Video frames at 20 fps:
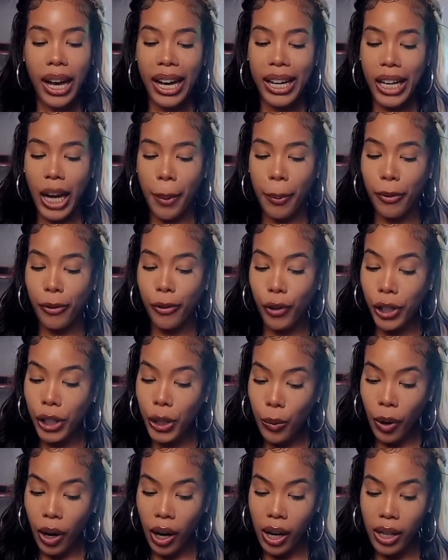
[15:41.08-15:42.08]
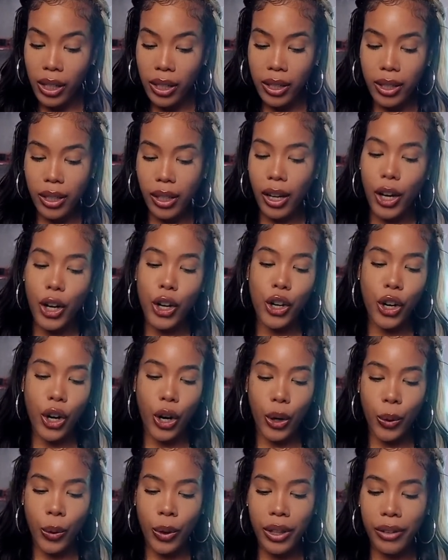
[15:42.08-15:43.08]
Now, before you ask,
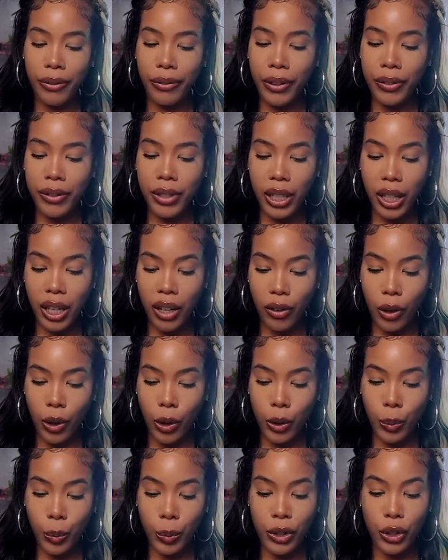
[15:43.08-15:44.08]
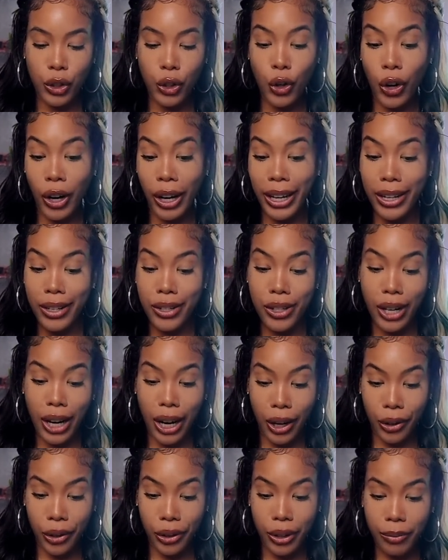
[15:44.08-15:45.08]
no, the 15-year-old was not his
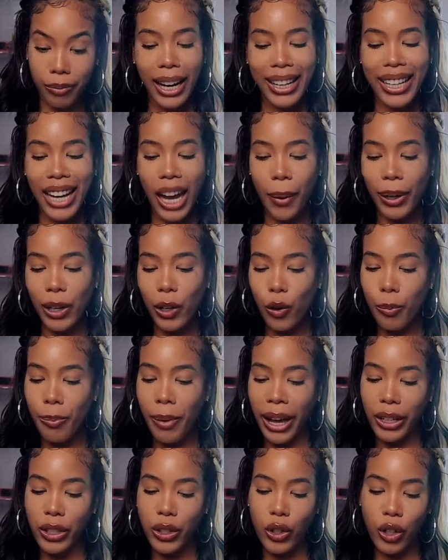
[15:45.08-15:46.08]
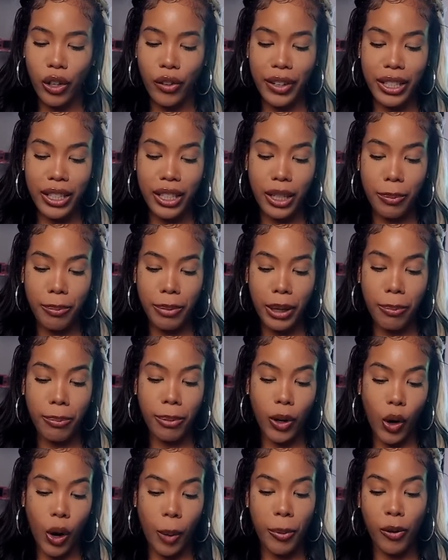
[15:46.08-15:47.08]
child. Now a little backstory to the big
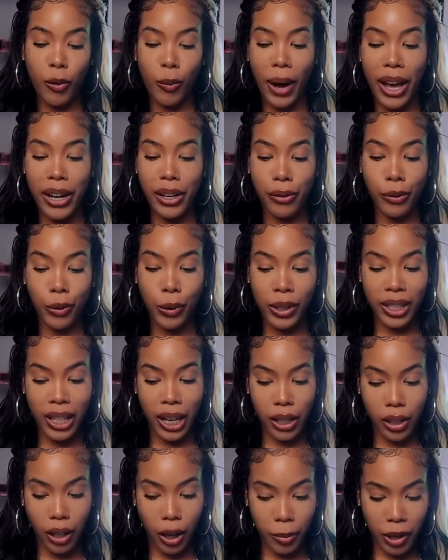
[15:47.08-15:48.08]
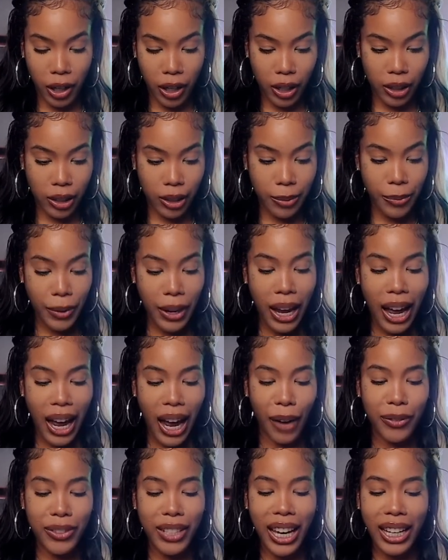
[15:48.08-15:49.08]
blow up of why I divorced that dumbass.
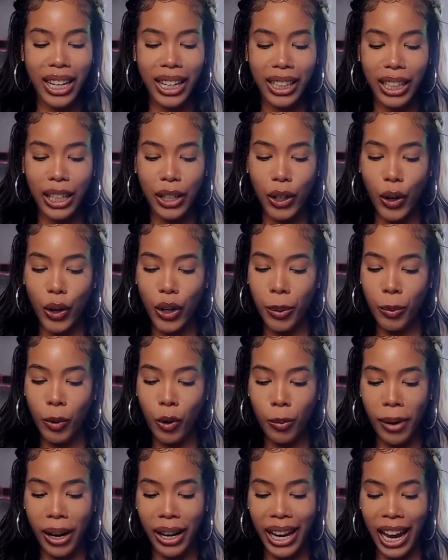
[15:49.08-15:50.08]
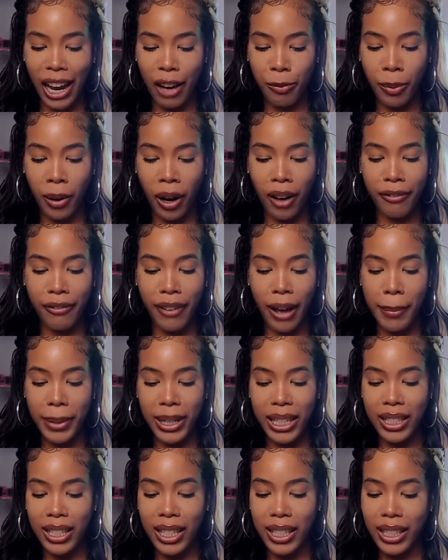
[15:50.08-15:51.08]
I've technically known him all my life, but our
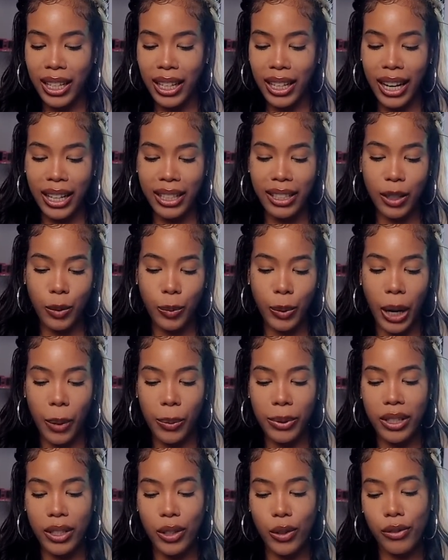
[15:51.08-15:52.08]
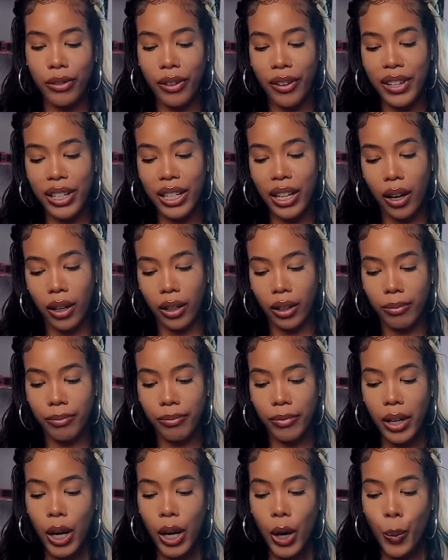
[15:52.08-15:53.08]
families disconnected when I was still very young.
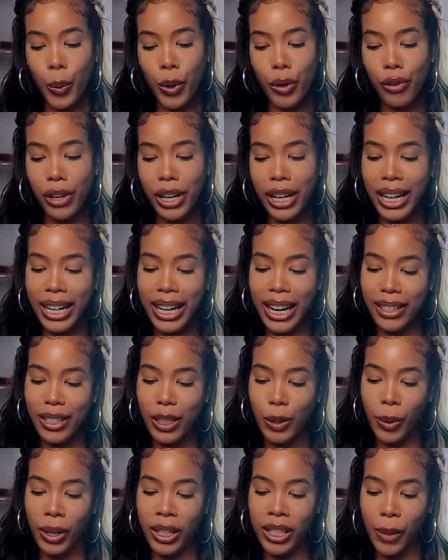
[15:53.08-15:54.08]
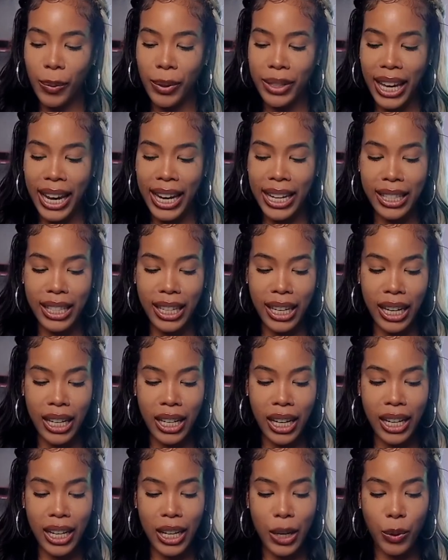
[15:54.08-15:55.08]
We reconnected once I was
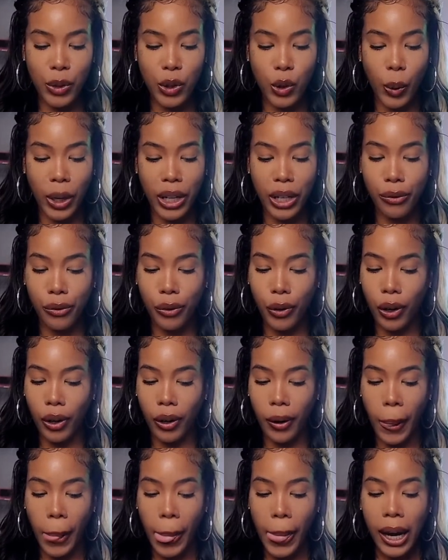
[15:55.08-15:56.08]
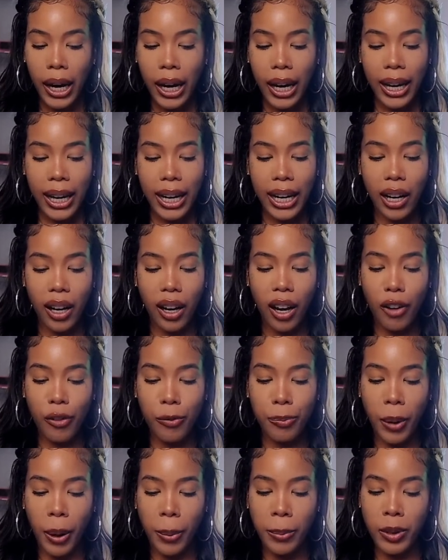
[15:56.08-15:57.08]
18 and he was 24. He
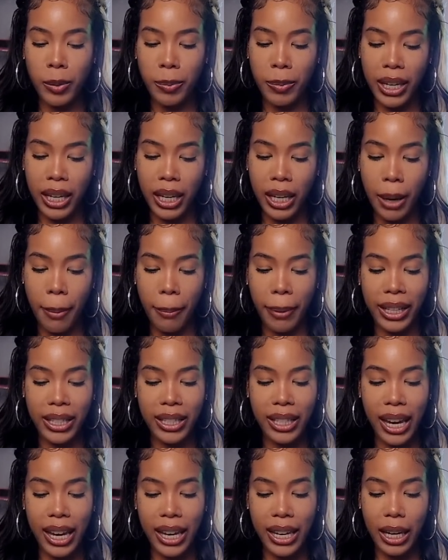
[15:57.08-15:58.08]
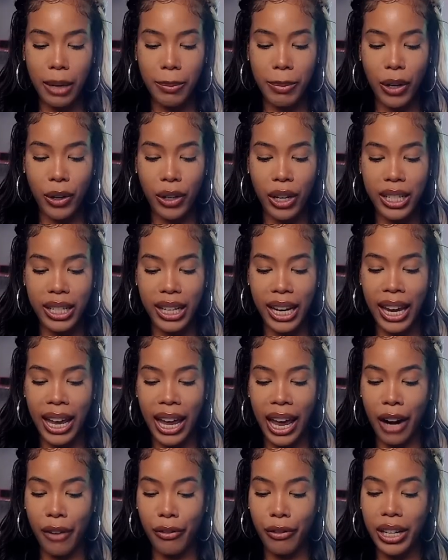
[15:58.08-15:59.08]
love bombed me by taking me on a
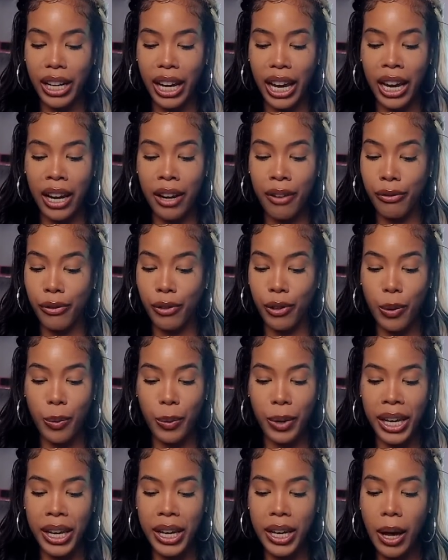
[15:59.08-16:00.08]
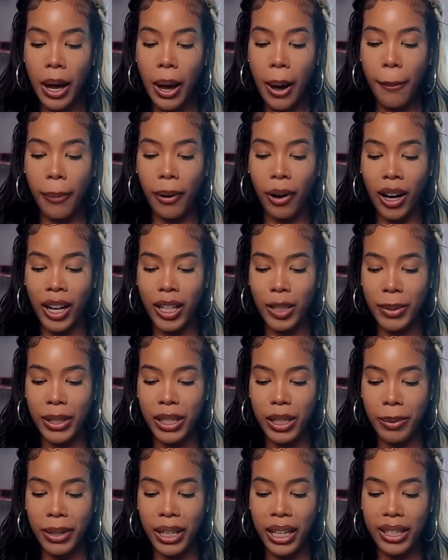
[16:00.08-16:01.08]
date every day for a week, but asked me
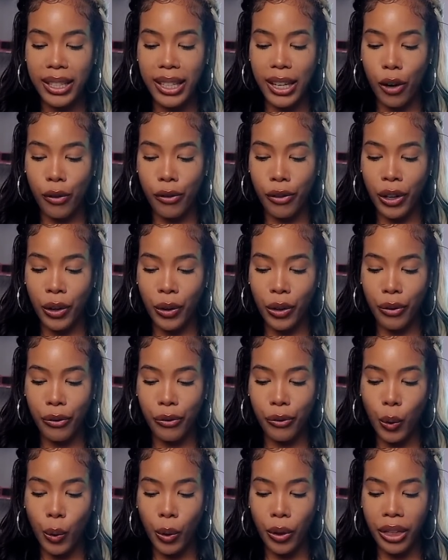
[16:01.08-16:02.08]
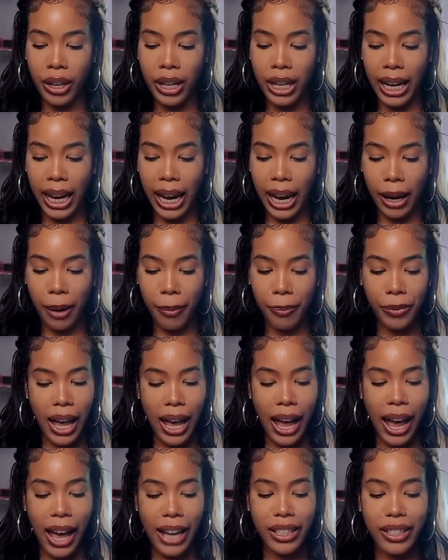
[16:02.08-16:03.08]
to be his girlfriend on the 4th day.
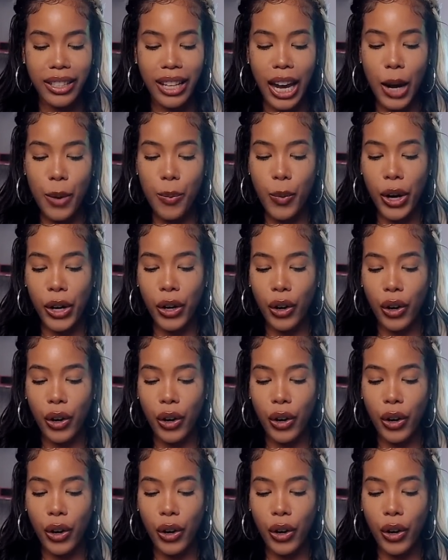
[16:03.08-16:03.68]
As time went